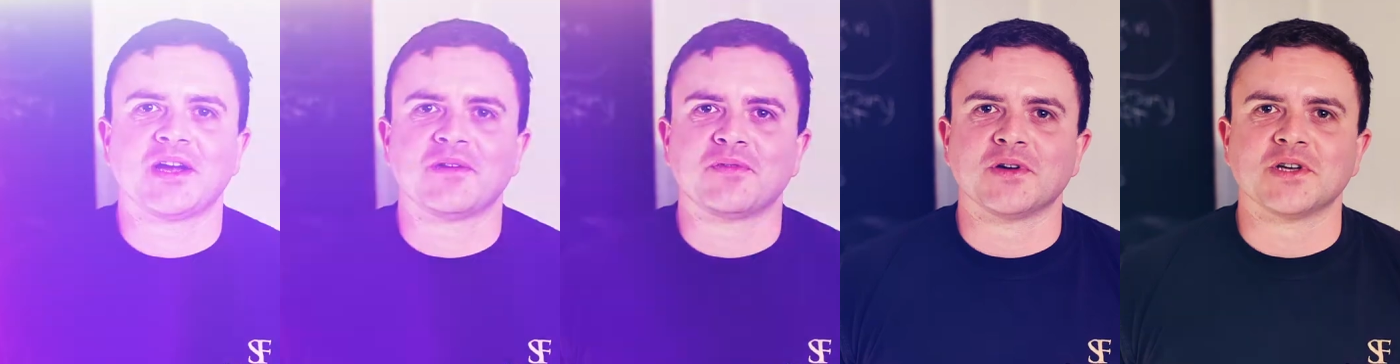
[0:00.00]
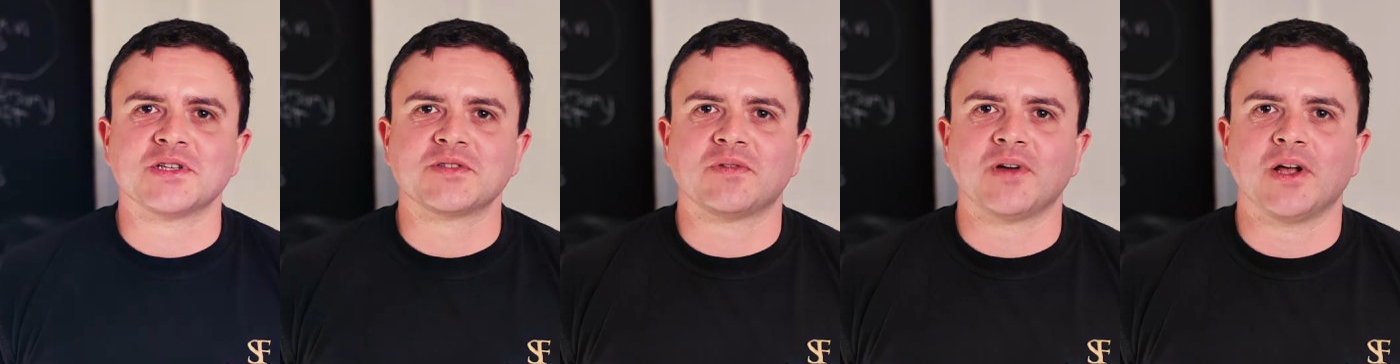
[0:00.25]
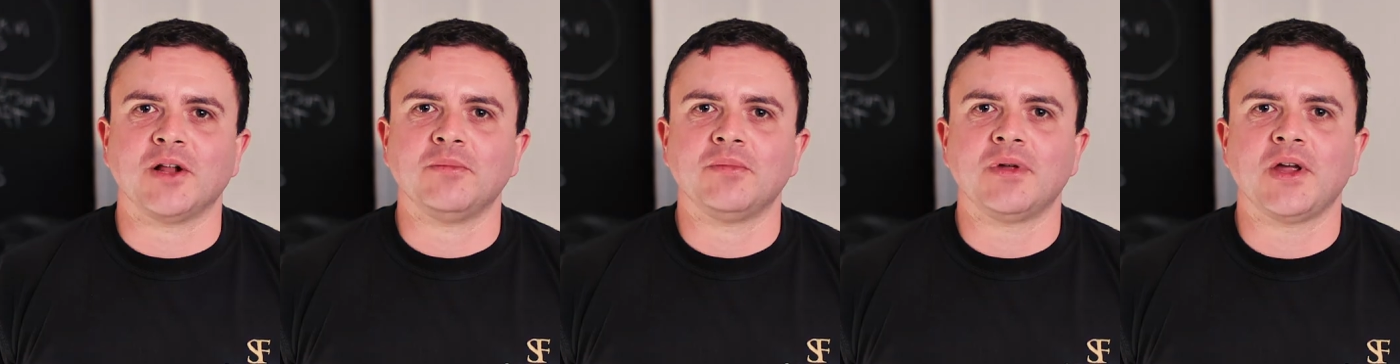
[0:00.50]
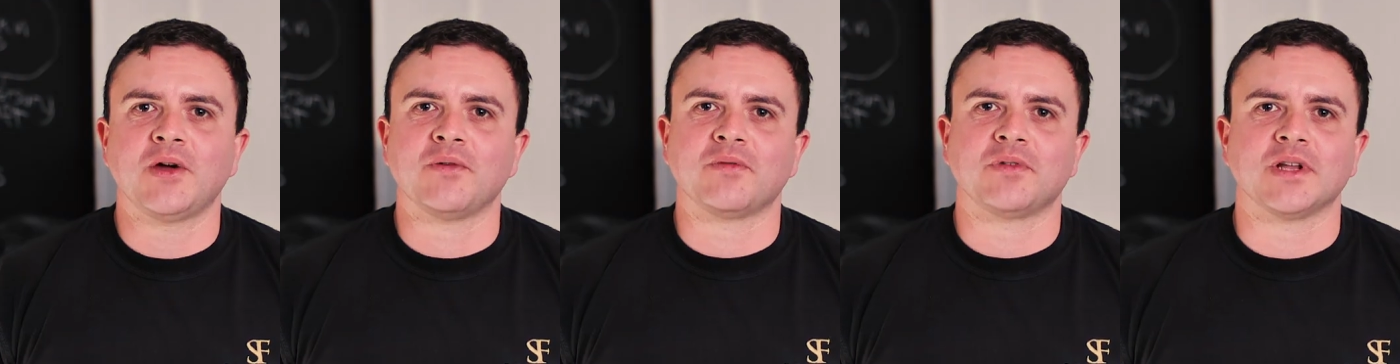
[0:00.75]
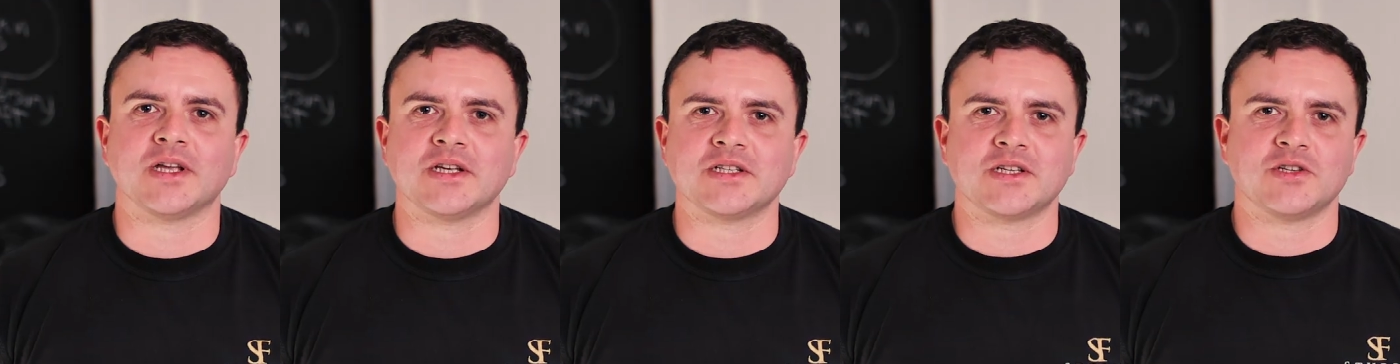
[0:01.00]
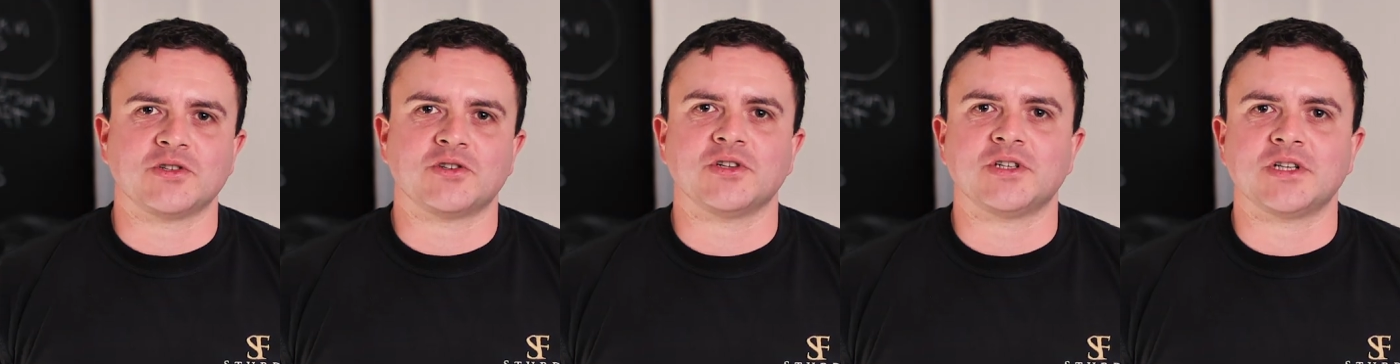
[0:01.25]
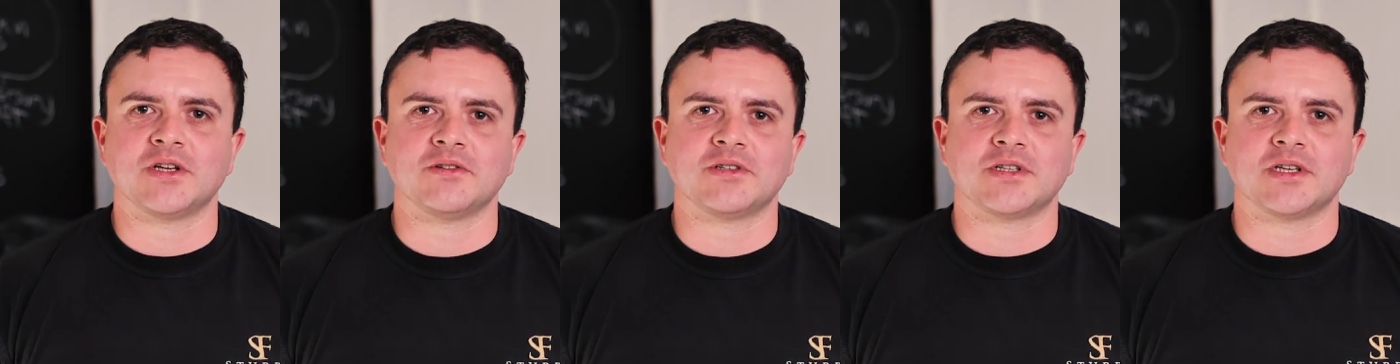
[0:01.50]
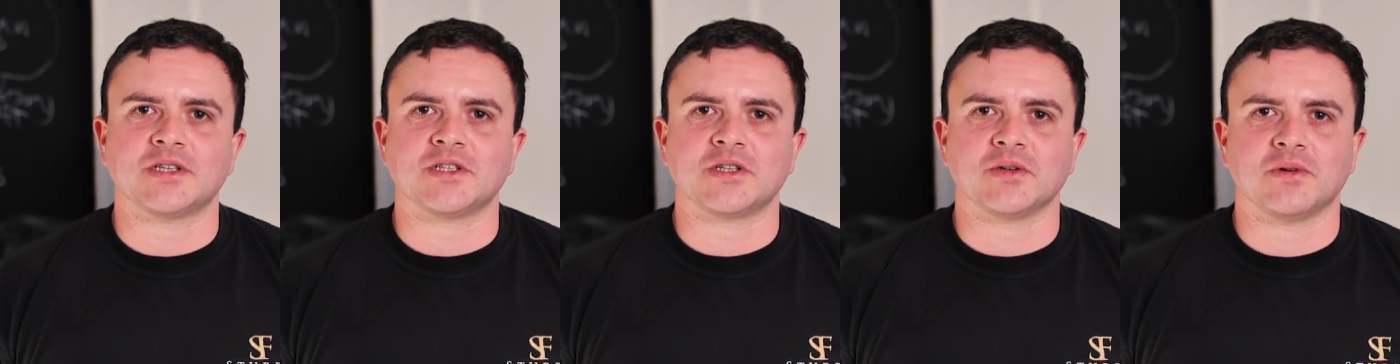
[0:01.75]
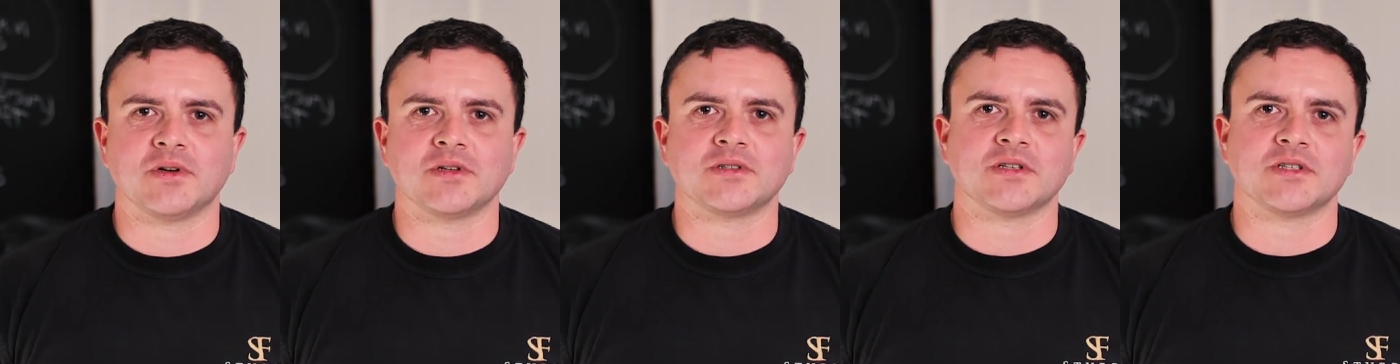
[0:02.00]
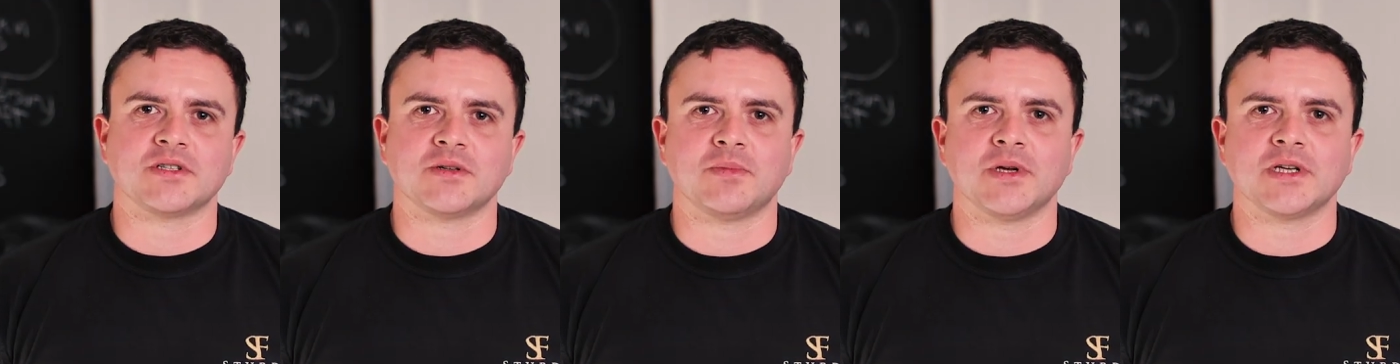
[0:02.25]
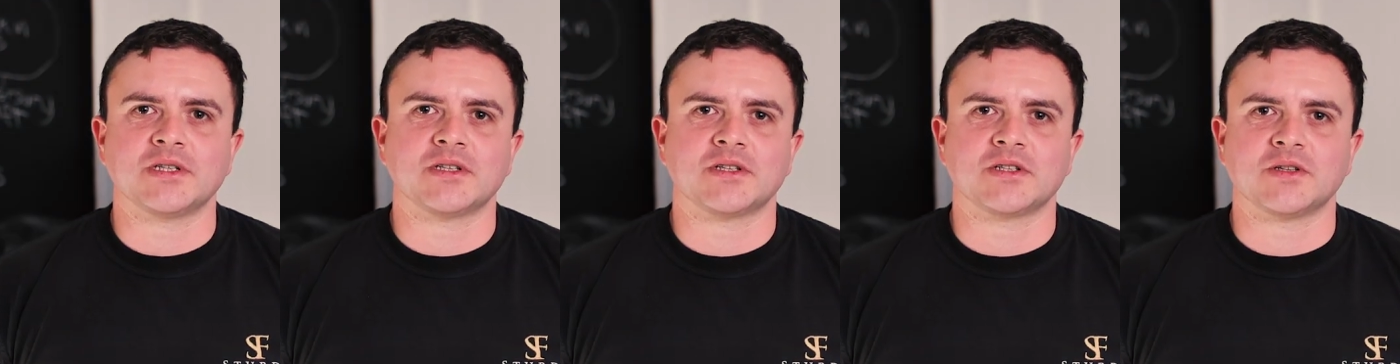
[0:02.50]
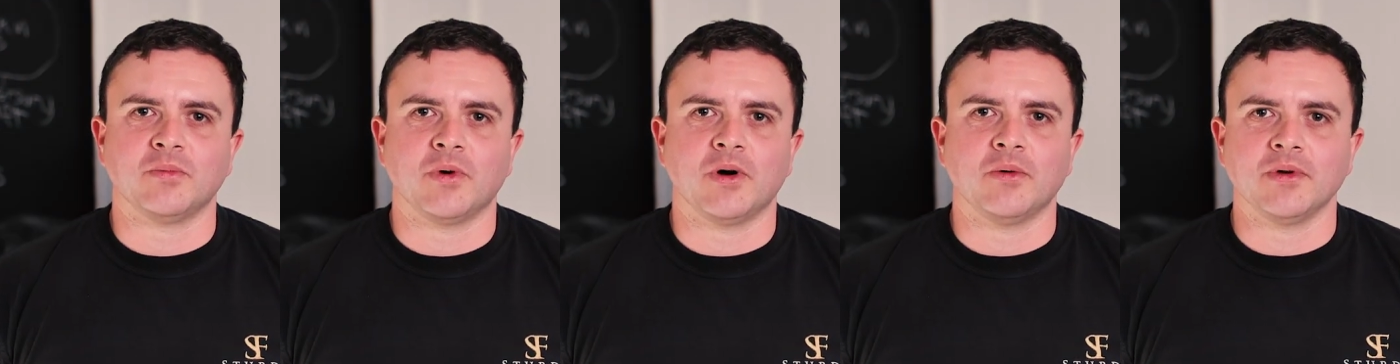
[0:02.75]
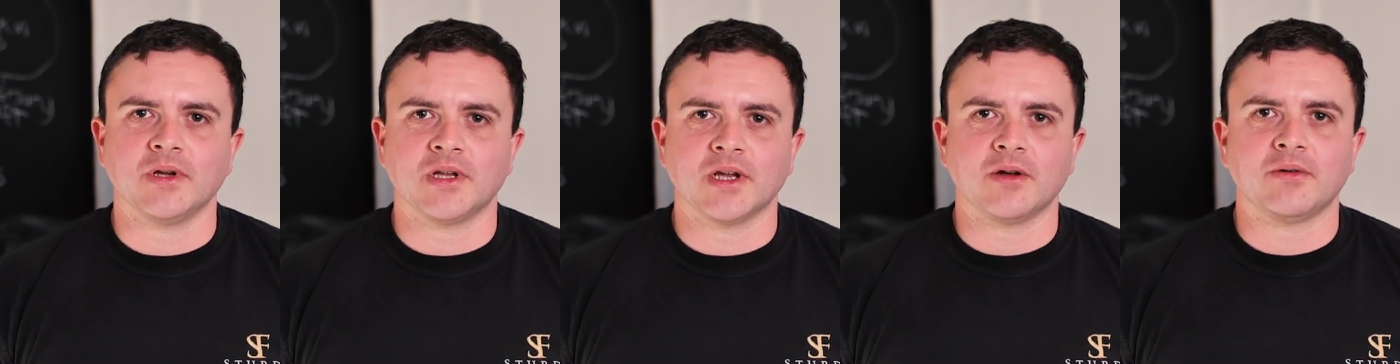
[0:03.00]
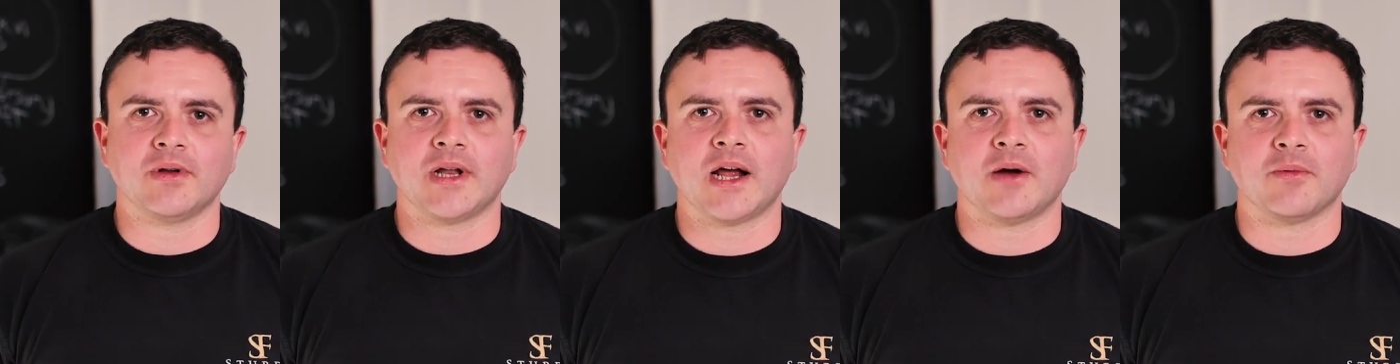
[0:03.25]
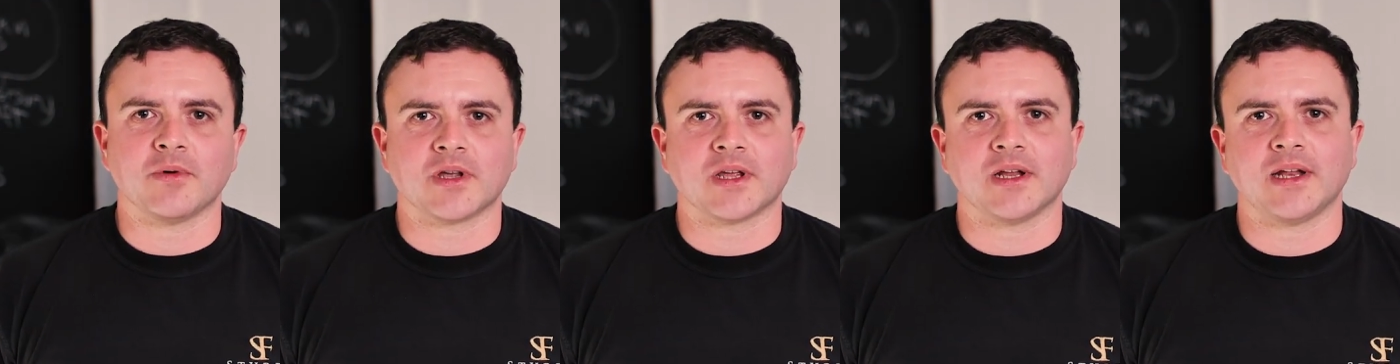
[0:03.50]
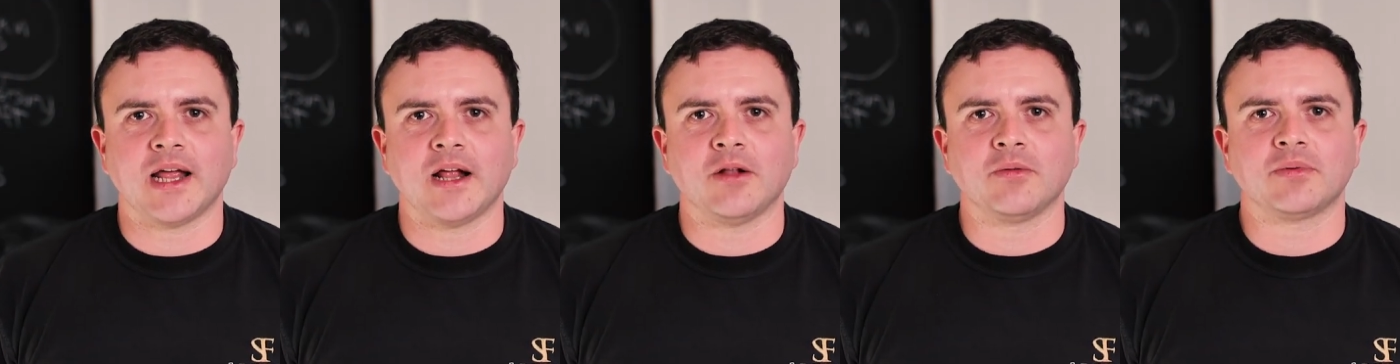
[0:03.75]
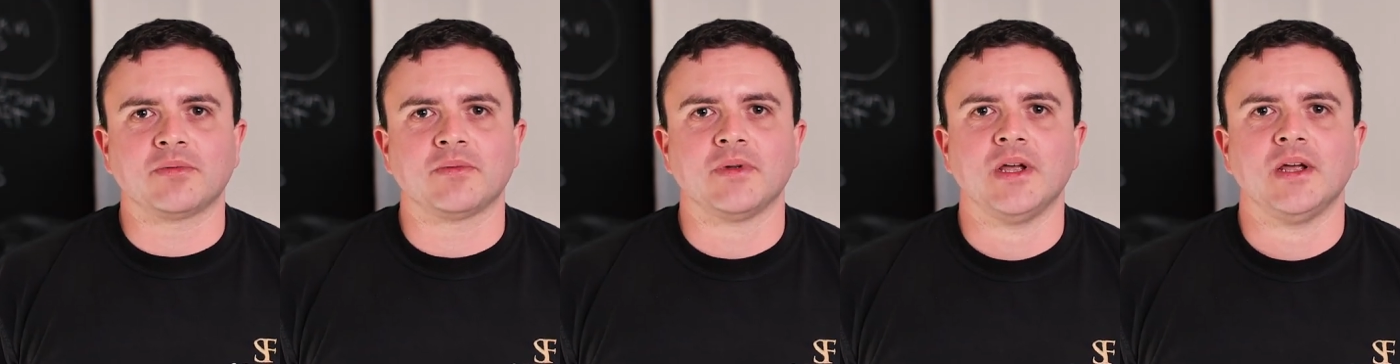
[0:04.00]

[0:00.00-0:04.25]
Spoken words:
our first film. Hopefully it's introduced you to us as a business and what we do and how we can help.